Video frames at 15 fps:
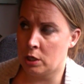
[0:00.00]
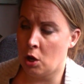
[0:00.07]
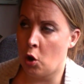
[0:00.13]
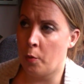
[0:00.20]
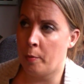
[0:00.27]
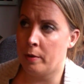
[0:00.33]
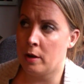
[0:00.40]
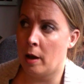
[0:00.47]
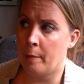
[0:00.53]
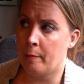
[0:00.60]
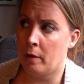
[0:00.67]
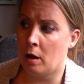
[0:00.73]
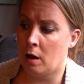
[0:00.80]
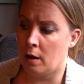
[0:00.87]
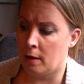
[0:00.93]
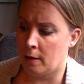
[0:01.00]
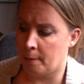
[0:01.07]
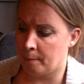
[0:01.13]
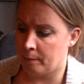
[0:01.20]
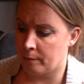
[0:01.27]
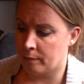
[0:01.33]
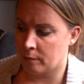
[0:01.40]
opened up
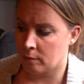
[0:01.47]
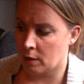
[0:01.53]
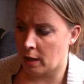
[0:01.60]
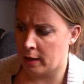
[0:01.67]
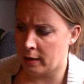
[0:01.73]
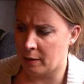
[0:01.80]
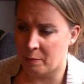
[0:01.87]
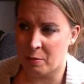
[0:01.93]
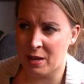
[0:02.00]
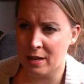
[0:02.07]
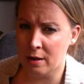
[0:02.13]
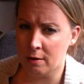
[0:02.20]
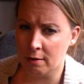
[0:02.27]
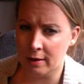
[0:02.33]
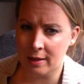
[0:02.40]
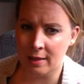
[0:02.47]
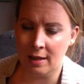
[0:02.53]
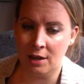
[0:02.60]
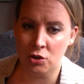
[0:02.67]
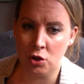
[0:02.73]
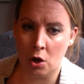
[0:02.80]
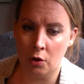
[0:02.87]
an appeal, I think
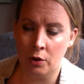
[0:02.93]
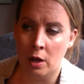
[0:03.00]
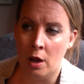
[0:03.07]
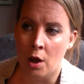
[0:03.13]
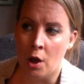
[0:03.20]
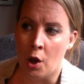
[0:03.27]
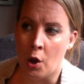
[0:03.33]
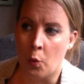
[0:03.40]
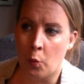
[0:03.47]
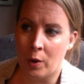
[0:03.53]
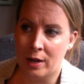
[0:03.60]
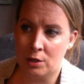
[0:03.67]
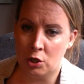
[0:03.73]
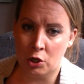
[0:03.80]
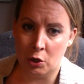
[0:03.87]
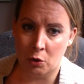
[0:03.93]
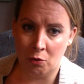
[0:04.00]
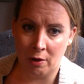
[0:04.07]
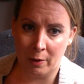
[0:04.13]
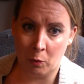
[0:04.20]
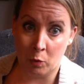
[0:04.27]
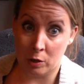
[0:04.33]
it's called, when
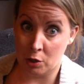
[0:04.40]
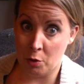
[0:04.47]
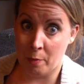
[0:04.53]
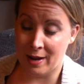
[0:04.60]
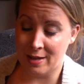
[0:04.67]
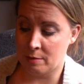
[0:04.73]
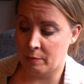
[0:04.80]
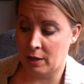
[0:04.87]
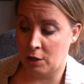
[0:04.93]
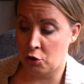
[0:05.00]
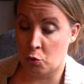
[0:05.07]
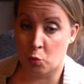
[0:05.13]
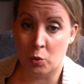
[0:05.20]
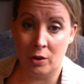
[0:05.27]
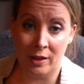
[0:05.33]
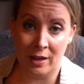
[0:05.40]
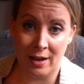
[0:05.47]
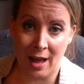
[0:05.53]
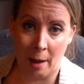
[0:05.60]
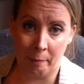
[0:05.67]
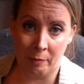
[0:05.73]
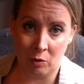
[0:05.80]
you buy something and you're really
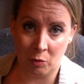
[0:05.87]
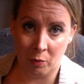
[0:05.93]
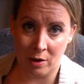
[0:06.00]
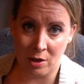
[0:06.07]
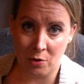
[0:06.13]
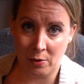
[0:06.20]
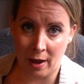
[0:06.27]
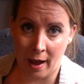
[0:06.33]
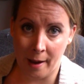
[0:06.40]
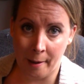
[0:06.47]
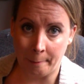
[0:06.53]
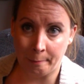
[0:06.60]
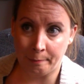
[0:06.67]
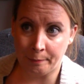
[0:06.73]
unhappy with what you get.